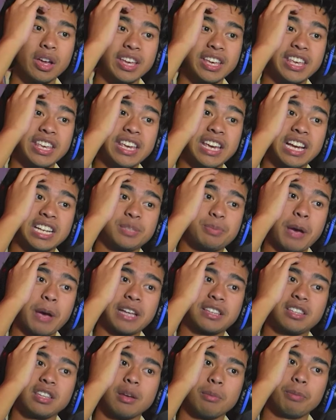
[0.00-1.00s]
He
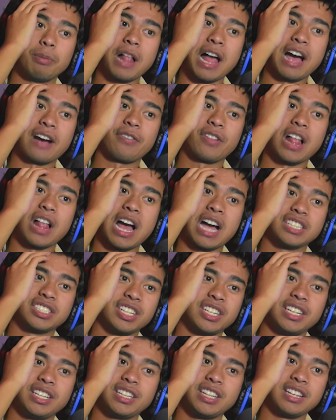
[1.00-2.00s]
expected a black flash
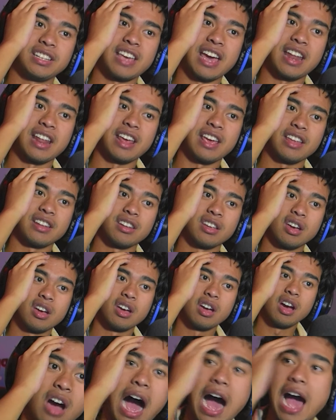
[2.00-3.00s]
and he didn't get it.
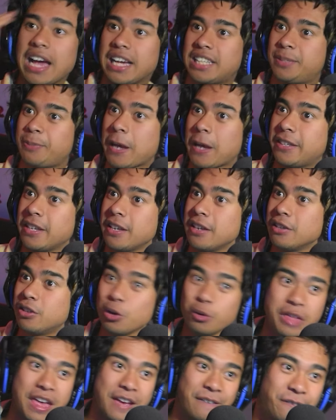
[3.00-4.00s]
I expected it
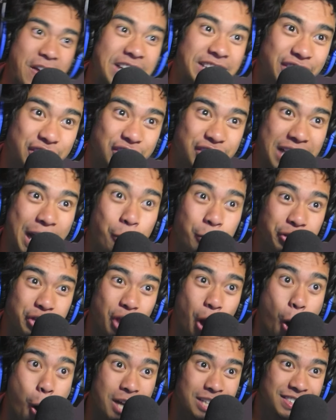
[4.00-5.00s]
too. They faked us out with the
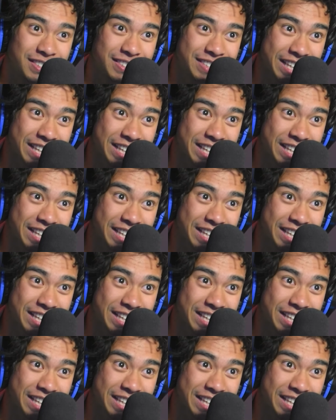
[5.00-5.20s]
OST,